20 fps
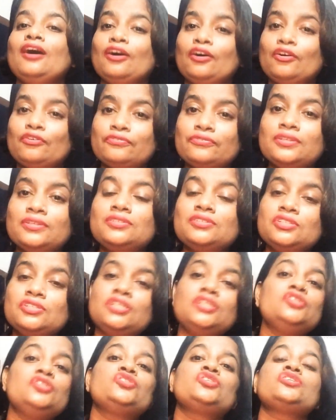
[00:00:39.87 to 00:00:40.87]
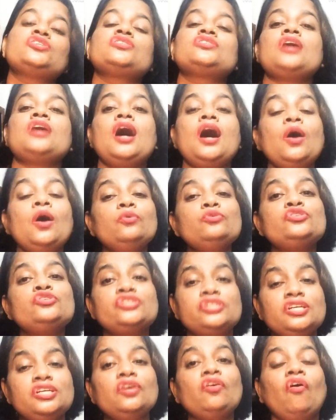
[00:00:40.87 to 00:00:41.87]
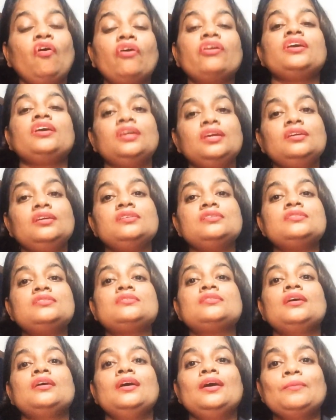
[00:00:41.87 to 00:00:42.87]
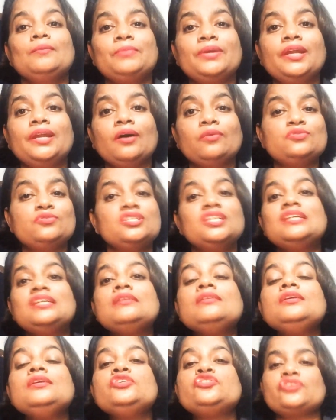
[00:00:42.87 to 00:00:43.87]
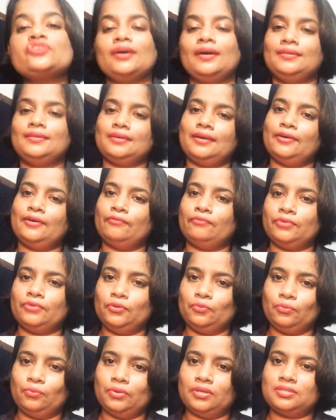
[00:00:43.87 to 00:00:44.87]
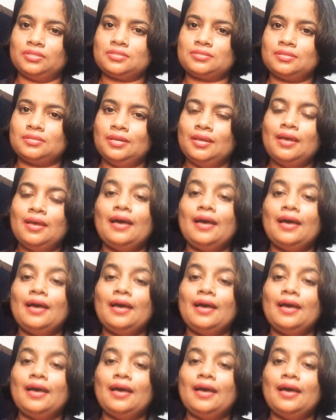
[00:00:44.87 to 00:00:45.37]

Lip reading: of the teachers, how she or he is pronouncing each and every words,